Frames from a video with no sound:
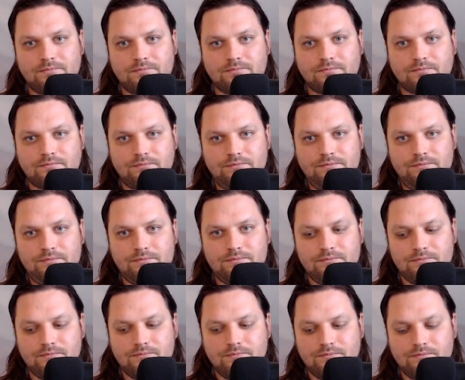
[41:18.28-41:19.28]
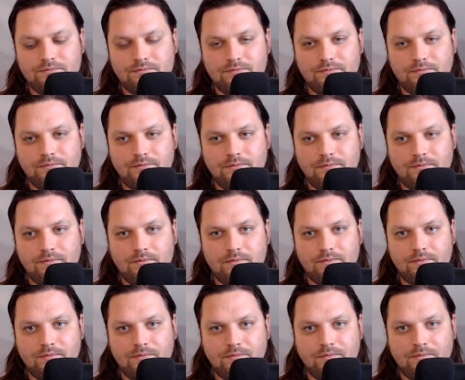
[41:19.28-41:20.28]

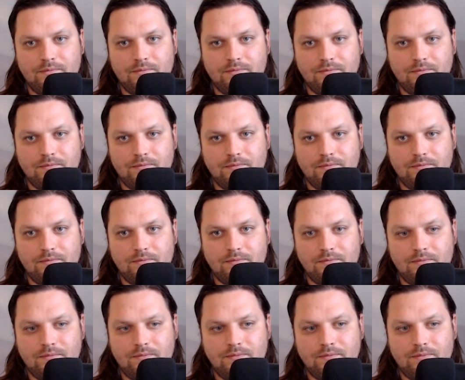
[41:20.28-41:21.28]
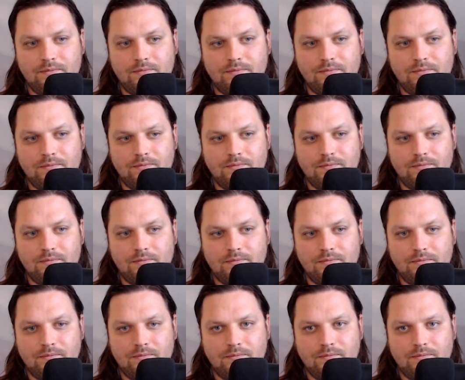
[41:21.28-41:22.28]

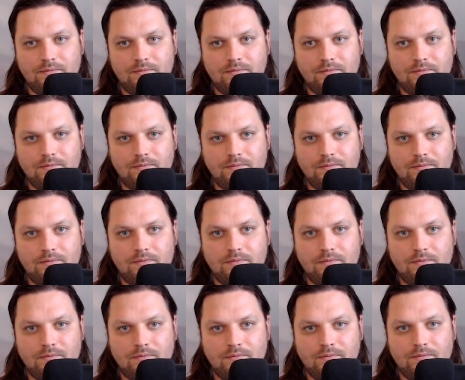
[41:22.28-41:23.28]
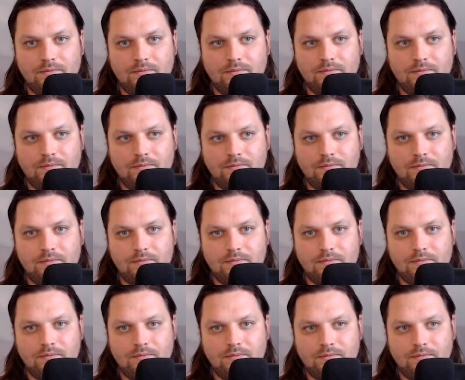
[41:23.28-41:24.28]

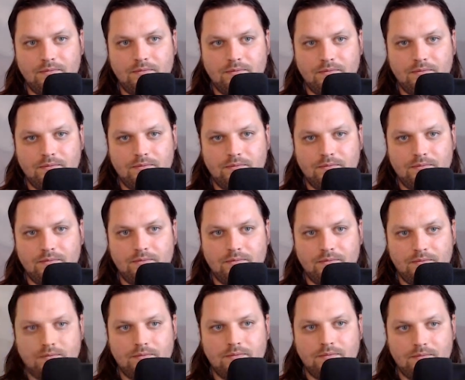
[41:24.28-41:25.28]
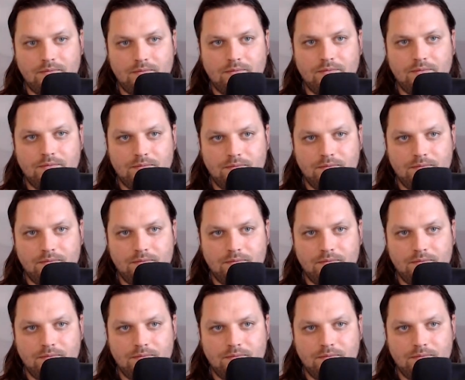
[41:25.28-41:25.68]
The person shown says nothing.